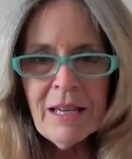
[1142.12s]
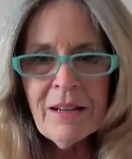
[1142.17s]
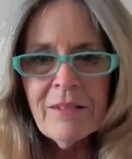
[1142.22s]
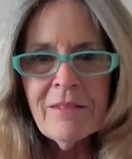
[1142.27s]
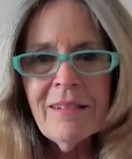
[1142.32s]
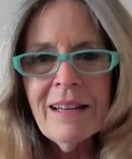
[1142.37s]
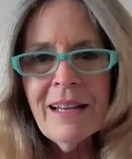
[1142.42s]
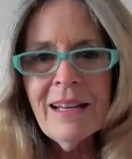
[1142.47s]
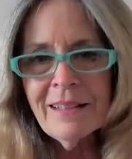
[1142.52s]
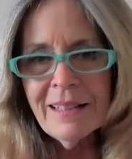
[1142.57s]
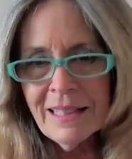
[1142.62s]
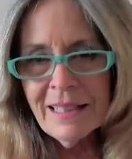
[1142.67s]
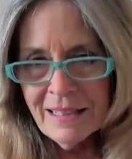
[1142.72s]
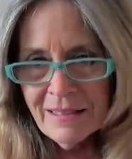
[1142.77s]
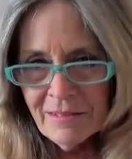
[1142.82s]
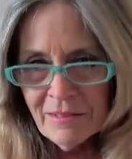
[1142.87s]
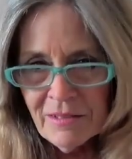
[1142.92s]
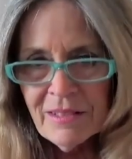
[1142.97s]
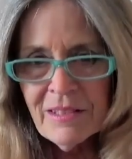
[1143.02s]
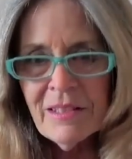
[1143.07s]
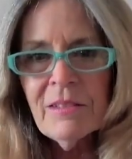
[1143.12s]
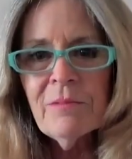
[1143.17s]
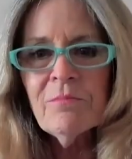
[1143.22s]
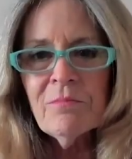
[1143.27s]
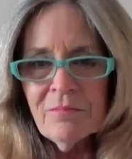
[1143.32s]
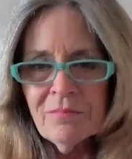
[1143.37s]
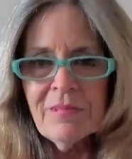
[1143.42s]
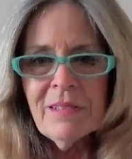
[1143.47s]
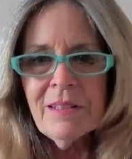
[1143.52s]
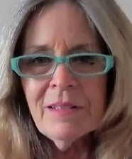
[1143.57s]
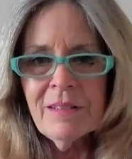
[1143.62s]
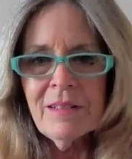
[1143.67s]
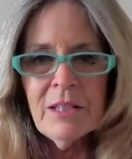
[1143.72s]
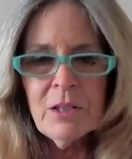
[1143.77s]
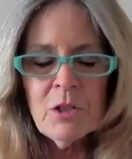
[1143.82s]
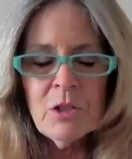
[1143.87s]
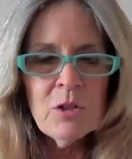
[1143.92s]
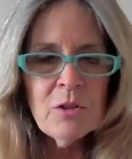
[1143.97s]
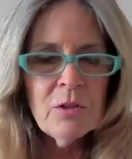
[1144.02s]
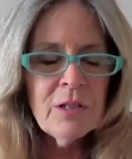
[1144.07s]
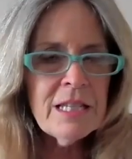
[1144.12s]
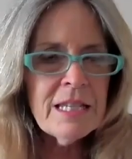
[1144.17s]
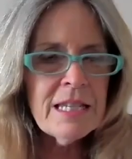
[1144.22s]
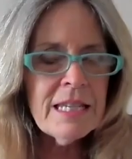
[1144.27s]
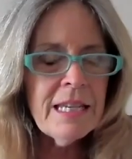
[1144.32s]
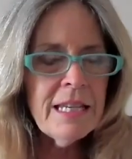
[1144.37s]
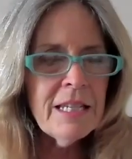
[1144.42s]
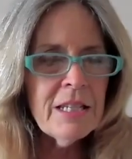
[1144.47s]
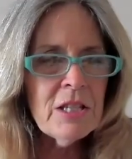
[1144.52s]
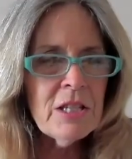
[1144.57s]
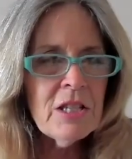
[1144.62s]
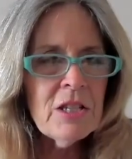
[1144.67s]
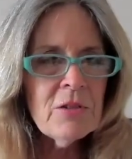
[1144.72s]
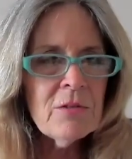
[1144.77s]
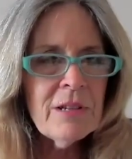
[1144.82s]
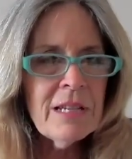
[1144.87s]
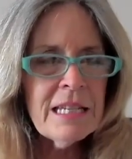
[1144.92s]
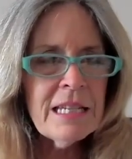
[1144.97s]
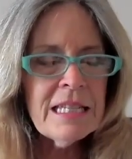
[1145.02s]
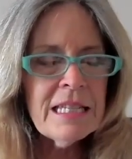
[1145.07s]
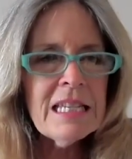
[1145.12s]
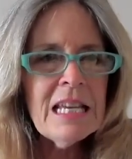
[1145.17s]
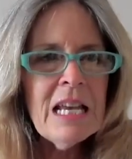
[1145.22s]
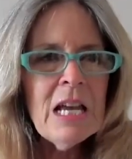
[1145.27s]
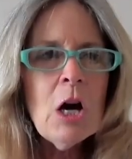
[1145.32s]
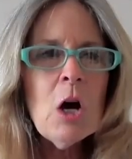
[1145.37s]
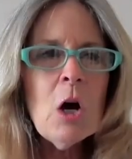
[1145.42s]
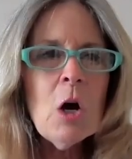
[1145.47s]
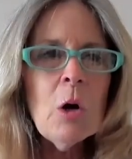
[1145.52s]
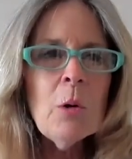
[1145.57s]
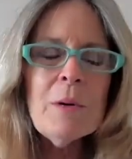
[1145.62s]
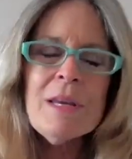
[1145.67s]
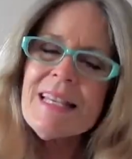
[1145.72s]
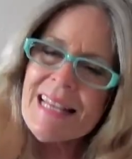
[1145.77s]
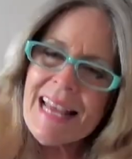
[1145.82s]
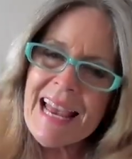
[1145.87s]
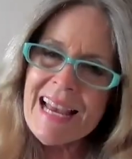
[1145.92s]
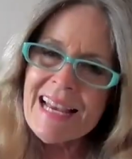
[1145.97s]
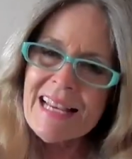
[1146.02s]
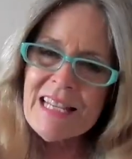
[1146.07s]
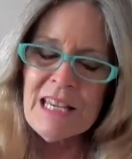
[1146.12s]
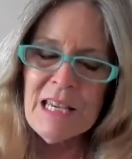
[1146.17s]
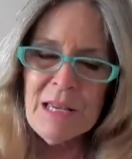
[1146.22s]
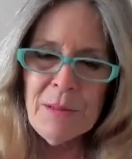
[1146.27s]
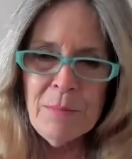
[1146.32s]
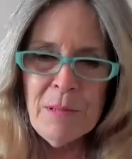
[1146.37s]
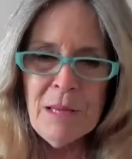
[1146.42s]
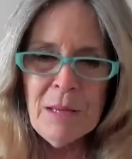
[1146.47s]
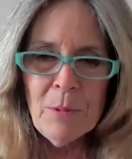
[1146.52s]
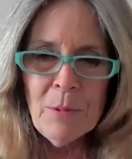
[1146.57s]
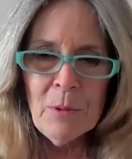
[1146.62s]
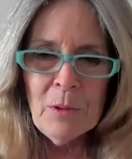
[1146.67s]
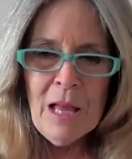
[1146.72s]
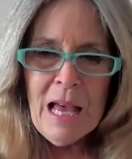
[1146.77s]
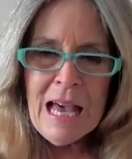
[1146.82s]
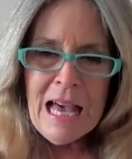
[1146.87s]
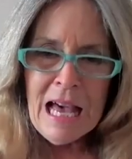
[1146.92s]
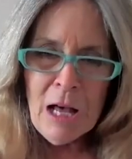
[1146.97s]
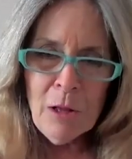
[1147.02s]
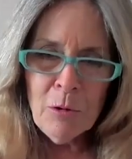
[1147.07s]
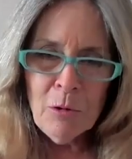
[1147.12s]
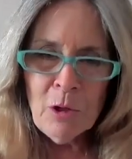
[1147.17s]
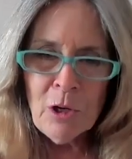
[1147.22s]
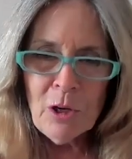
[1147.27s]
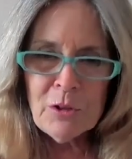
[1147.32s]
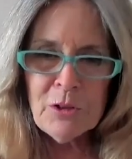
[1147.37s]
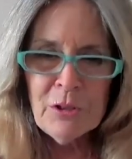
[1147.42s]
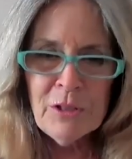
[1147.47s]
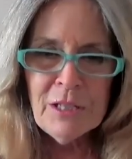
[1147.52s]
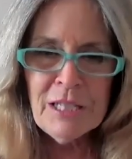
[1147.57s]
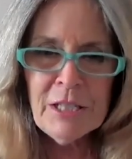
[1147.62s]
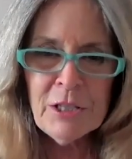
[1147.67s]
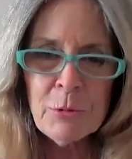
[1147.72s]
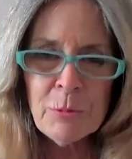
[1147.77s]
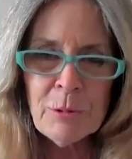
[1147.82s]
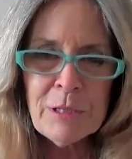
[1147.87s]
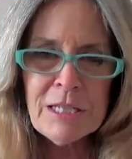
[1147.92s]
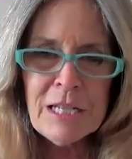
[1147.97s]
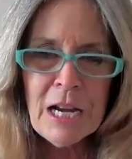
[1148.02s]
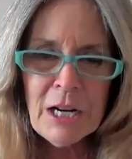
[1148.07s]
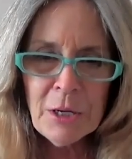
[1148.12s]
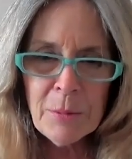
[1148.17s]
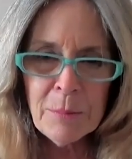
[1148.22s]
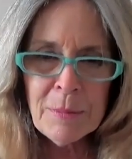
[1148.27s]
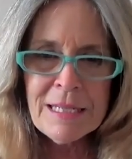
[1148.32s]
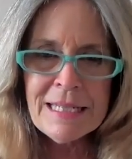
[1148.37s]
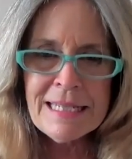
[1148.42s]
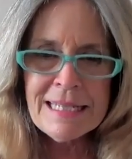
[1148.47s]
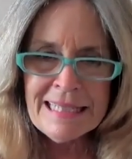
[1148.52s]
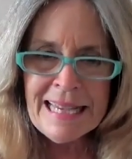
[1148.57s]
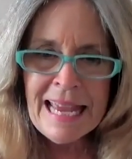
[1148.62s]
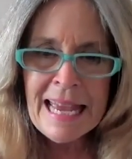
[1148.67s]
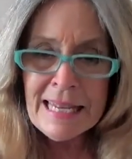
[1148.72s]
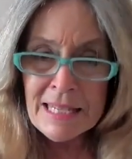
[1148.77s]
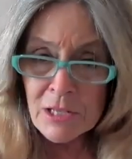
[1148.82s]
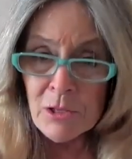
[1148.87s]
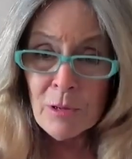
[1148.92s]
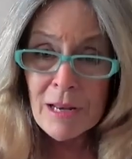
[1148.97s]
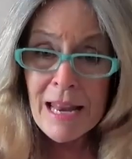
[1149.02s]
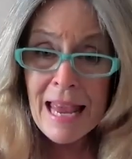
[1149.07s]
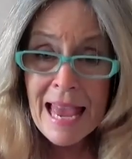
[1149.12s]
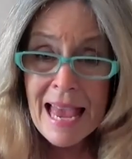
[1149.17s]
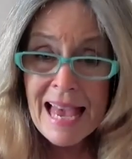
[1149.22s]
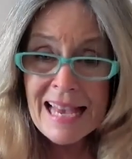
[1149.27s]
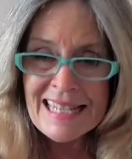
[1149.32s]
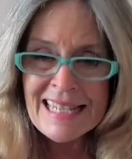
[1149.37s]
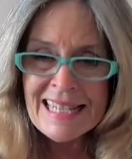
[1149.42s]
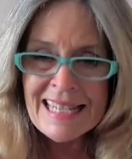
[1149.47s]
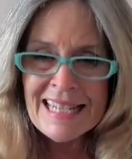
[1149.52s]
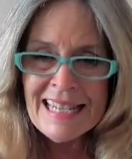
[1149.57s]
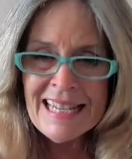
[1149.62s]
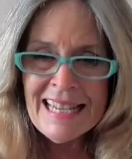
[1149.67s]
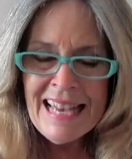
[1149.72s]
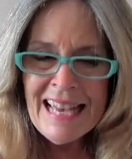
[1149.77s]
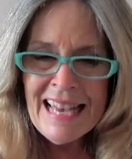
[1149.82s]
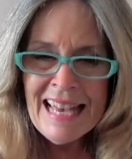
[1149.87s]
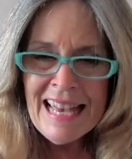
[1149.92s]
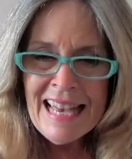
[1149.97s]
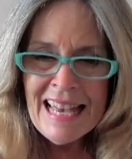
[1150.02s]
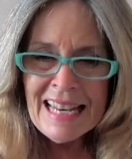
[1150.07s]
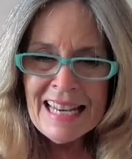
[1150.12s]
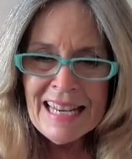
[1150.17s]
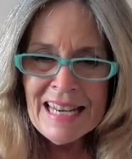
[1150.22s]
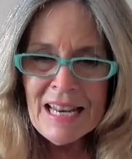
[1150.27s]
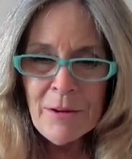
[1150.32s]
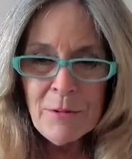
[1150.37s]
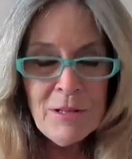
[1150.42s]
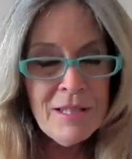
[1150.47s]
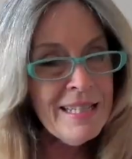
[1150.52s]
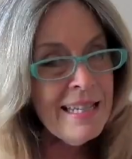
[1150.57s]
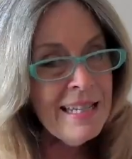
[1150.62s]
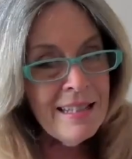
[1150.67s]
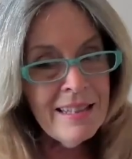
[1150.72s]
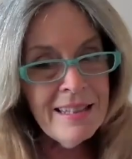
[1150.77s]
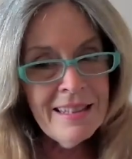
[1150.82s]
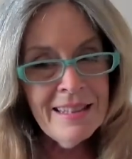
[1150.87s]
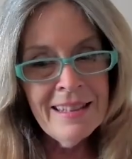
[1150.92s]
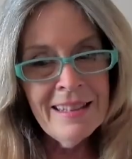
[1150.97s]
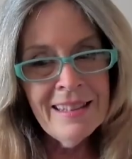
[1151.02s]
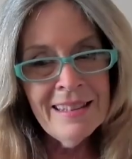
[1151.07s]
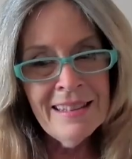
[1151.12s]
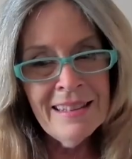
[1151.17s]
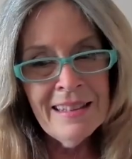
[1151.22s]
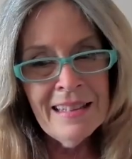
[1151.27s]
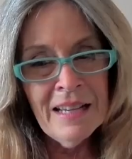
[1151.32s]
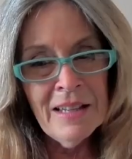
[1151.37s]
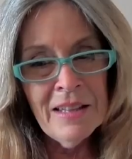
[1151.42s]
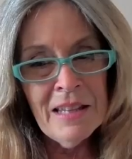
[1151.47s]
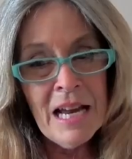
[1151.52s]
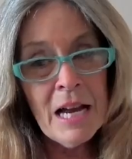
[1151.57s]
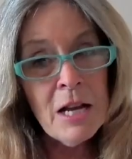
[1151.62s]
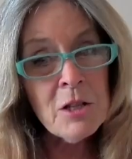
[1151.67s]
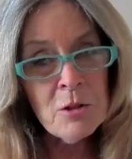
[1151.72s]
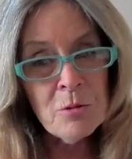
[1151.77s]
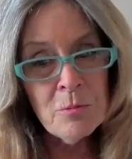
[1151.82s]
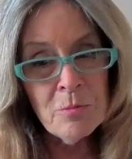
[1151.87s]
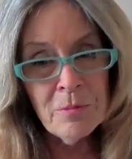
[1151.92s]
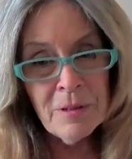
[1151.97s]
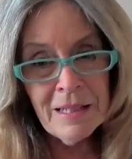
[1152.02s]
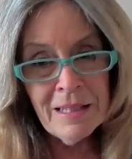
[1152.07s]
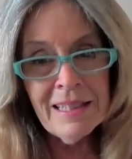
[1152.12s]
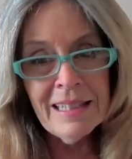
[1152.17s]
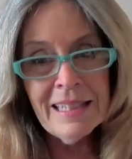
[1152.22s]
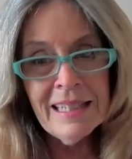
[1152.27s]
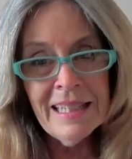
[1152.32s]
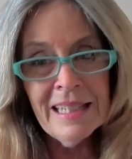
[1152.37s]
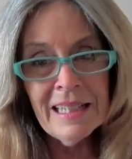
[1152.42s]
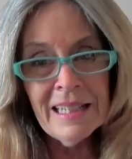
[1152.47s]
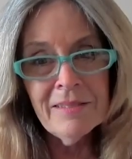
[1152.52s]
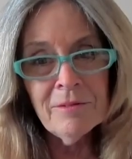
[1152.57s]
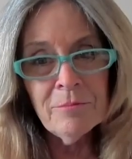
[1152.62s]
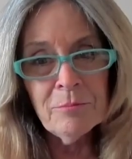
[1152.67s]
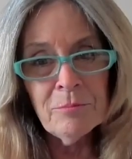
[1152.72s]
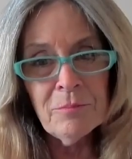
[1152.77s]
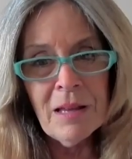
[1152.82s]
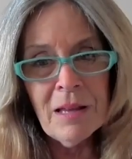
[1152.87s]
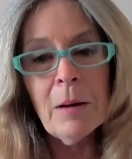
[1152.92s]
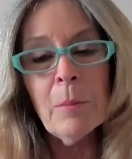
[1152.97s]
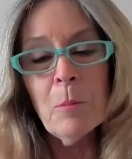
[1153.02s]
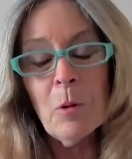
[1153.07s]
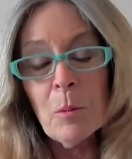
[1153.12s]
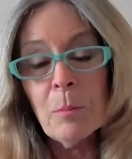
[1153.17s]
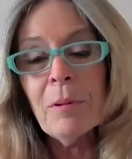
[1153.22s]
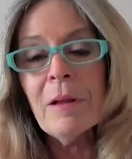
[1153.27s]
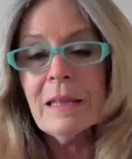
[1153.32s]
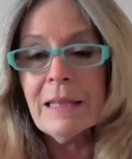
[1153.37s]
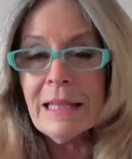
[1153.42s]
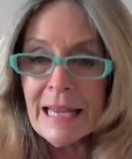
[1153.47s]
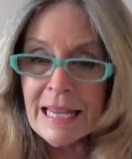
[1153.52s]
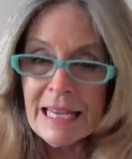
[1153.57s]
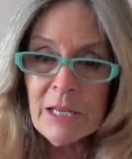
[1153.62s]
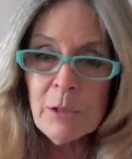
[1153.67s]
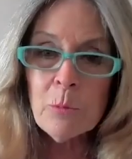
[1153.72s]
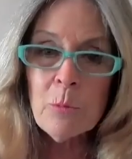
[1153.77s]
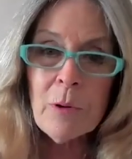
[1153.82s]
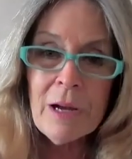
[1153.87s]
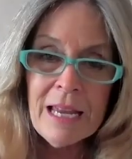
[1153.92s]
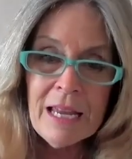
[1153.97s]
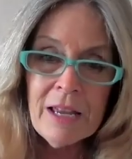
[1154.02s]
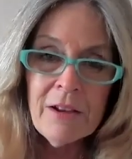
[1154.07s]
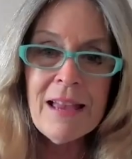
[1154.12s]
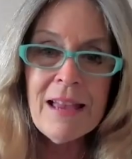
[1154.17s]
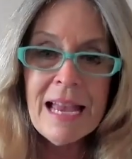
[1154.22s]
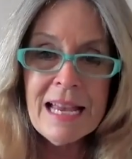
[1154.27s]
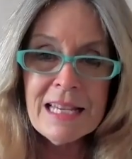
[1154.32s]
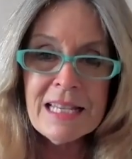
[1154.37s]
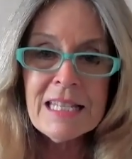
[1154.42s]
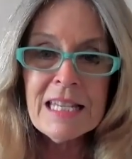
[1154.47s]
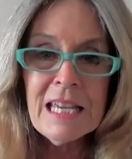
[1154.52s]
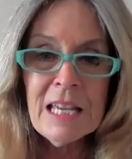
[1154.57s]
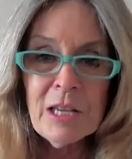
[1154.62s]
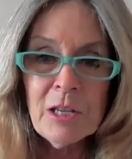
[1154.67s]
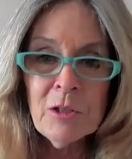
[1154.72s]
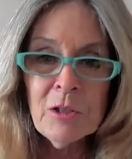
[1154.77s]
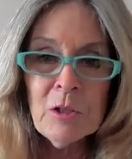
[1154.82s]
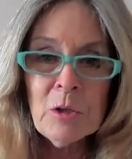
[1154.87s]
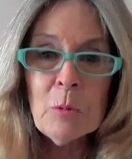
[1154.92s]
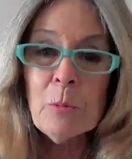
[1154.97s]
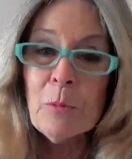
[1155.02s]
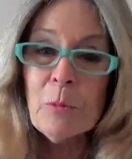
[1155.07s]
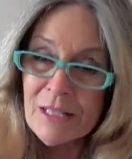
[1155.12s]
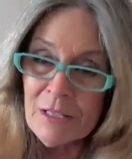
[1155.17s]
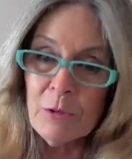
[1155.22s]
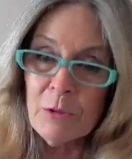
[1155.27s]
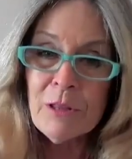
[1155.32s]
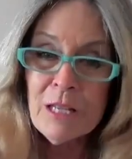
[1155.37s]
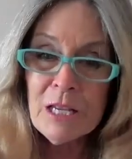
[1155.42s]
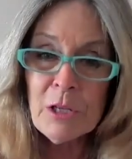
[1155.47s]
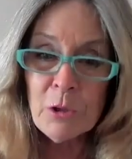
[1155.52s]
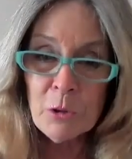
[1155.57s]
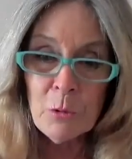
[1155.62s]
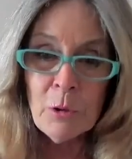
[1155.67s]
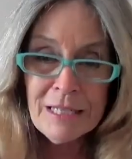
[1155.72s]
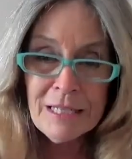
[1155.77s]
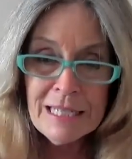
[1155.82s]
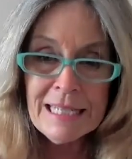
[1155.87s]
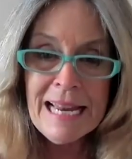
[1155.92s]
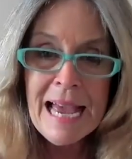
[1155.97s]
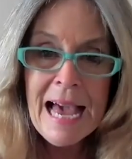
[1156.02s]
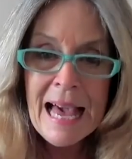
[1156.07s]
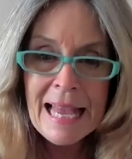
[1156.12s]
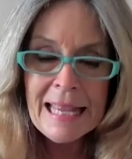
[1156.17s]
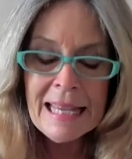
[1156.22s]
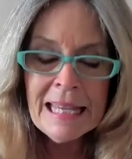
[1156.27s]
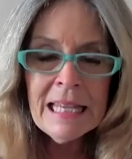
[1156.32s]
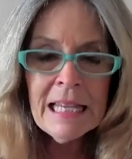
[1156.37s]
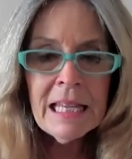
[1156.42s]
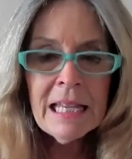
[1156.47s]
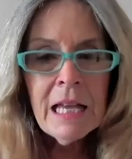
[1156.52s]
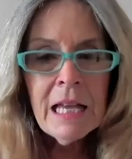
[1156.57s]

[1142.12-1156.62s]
background and insurance industry is always asking people, how long do you need your retirement to last? Now, you see, that's really a more polite way of asking when you think you're going to die.